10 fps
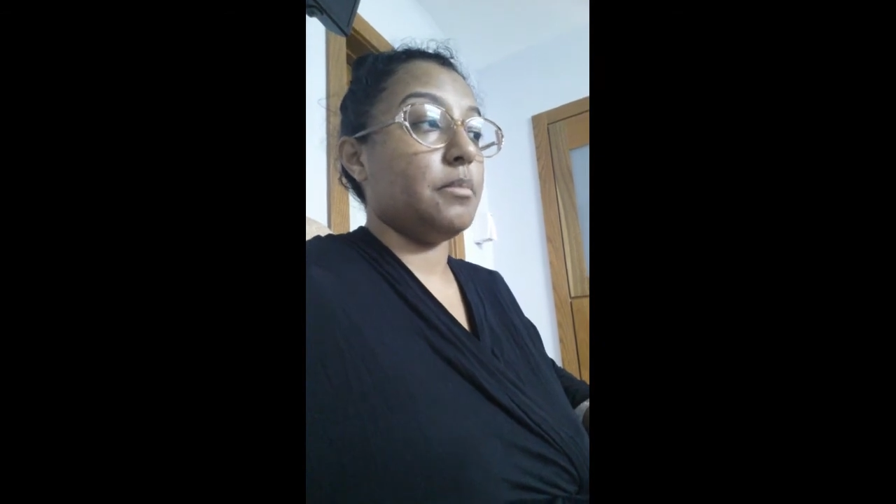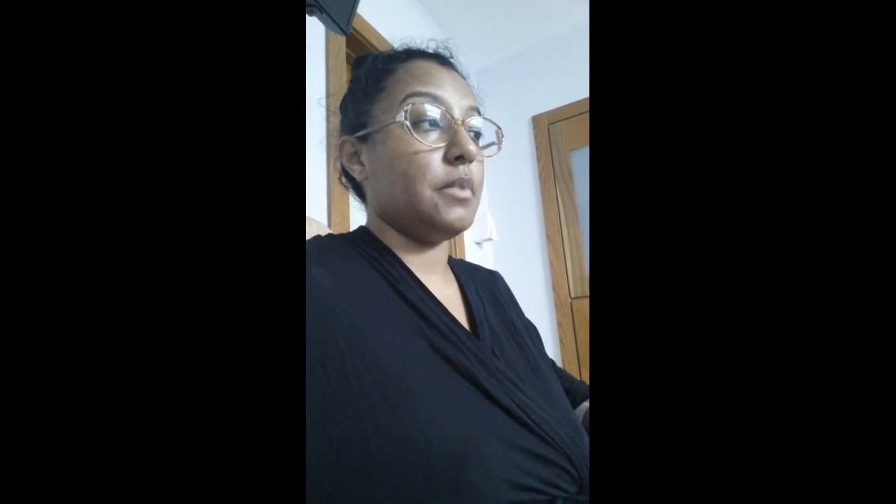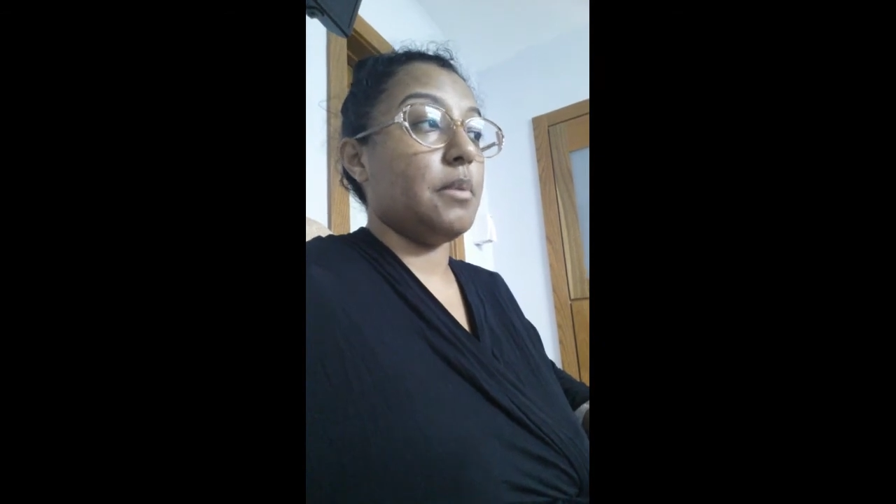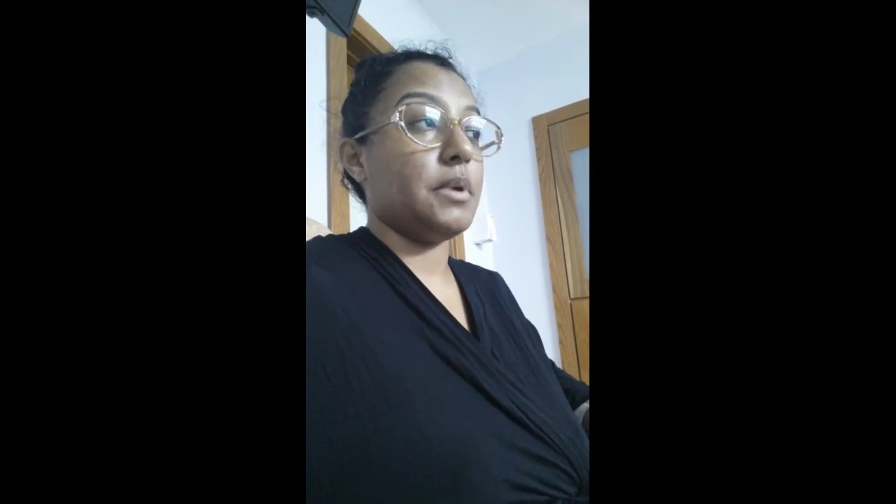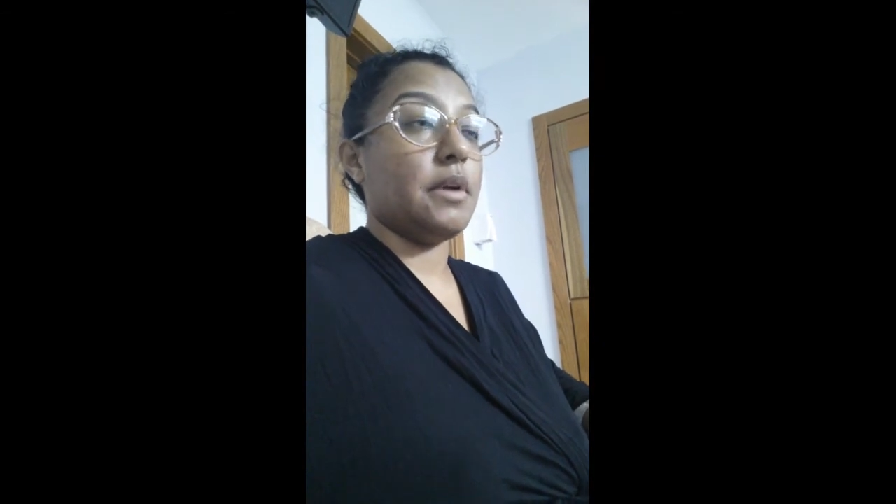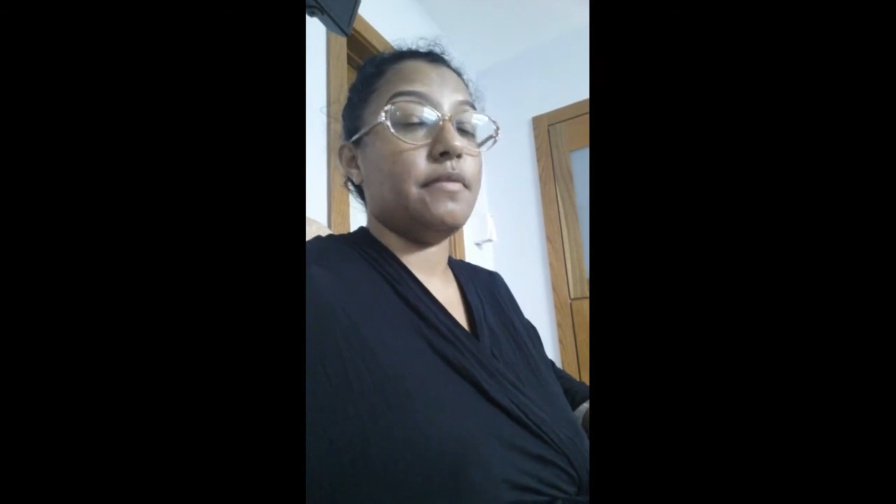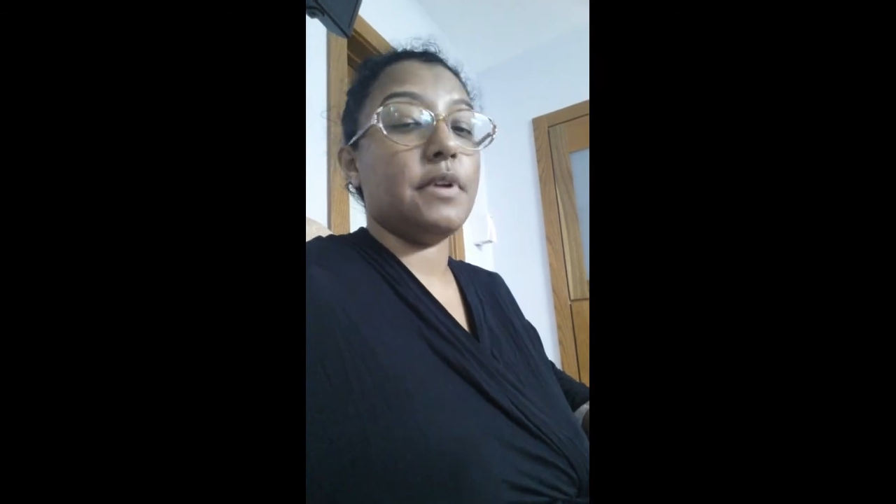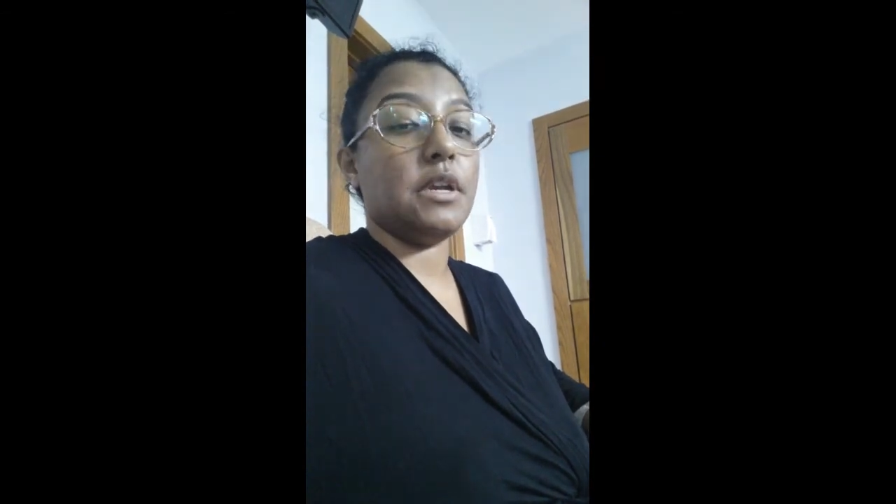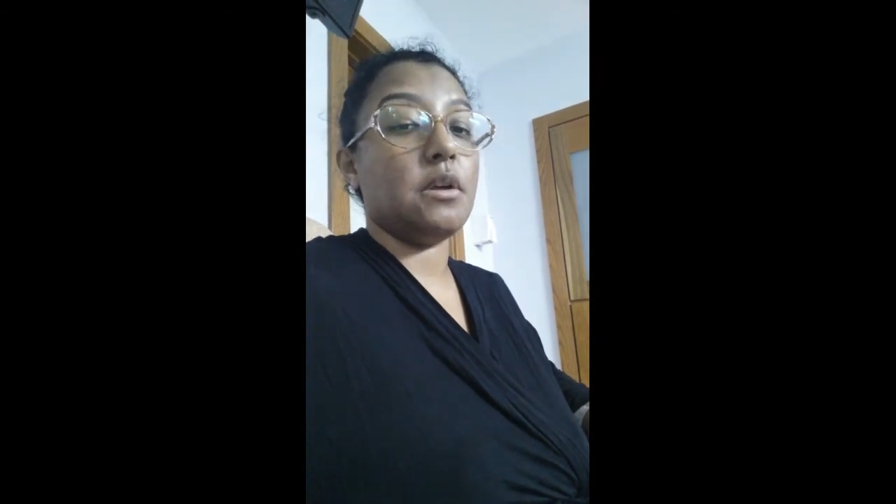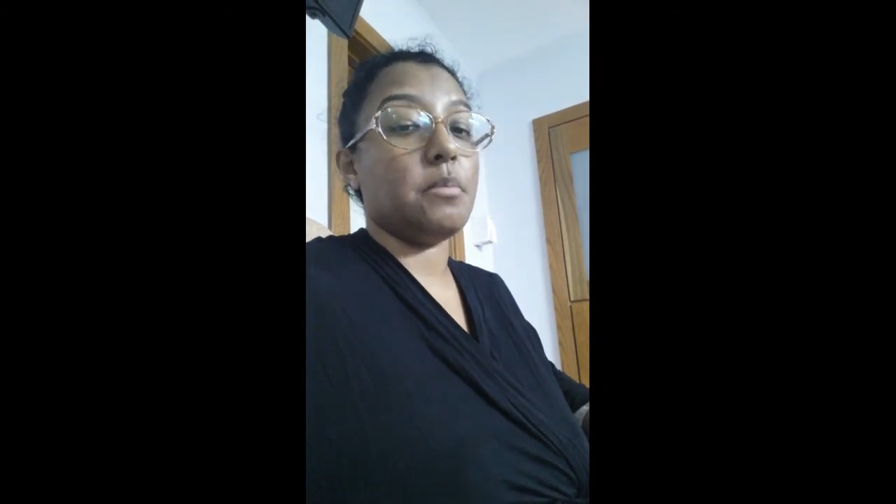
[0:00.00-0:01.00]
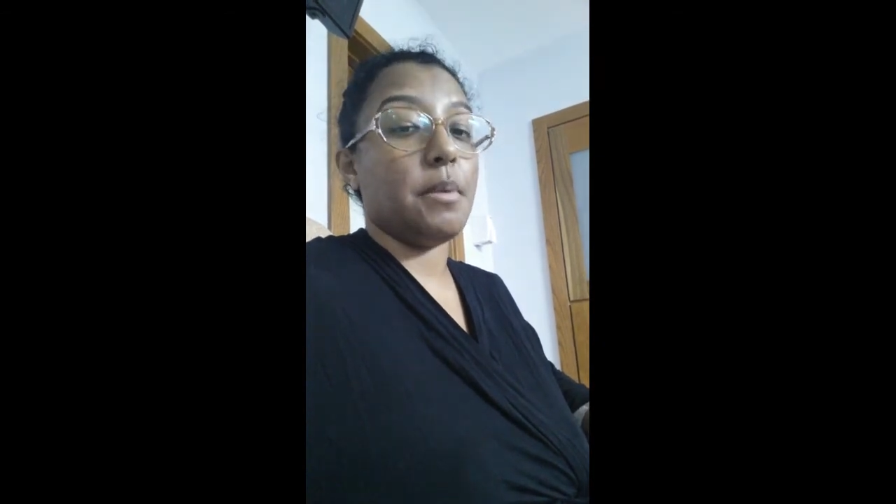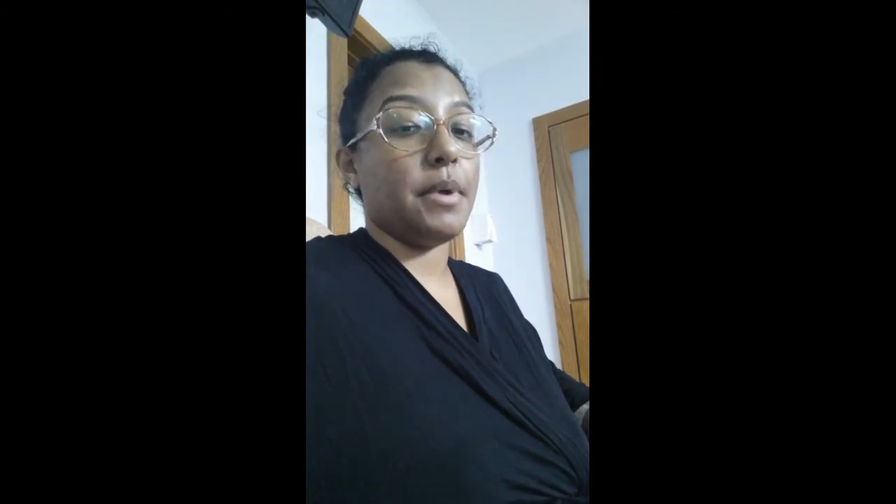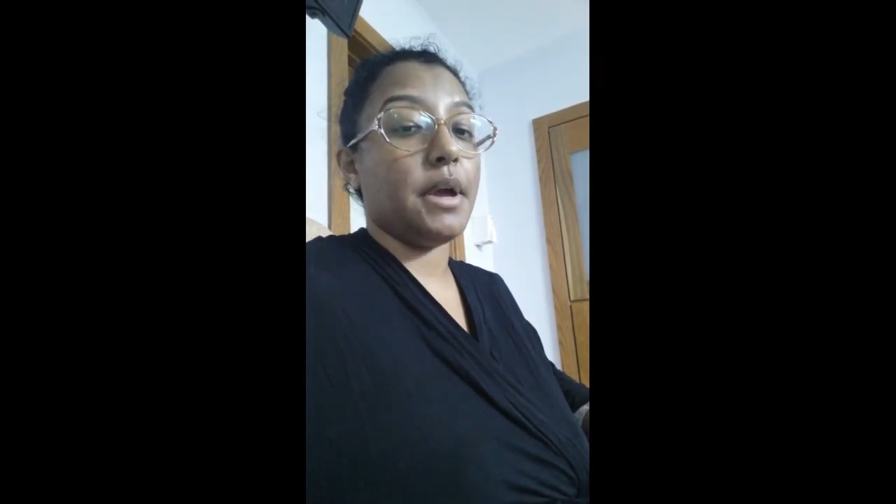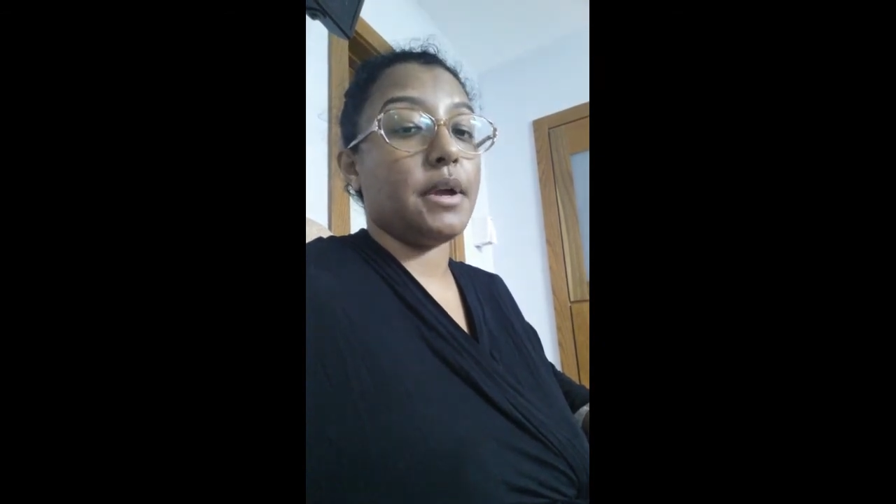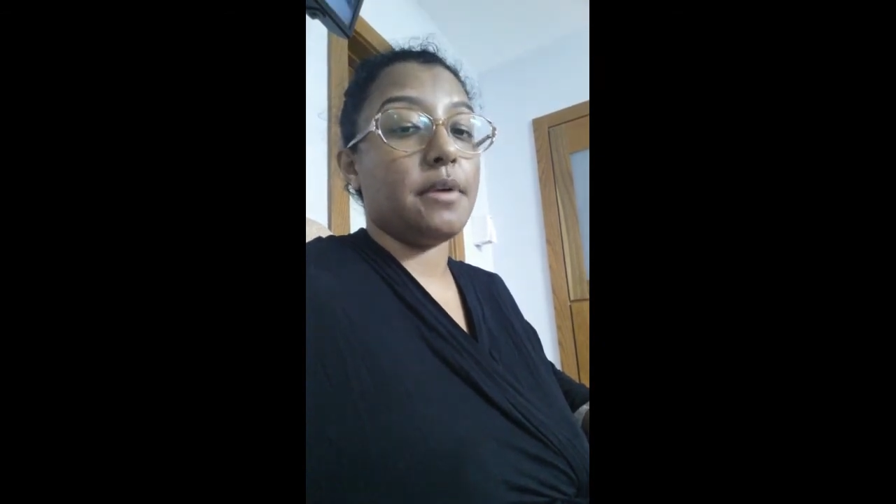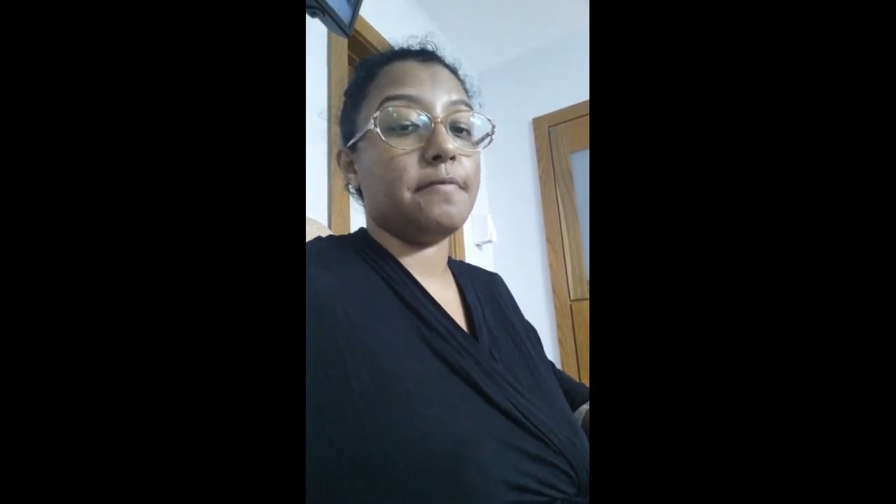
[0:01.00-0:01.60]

I'm I mean I'm filling up my bag.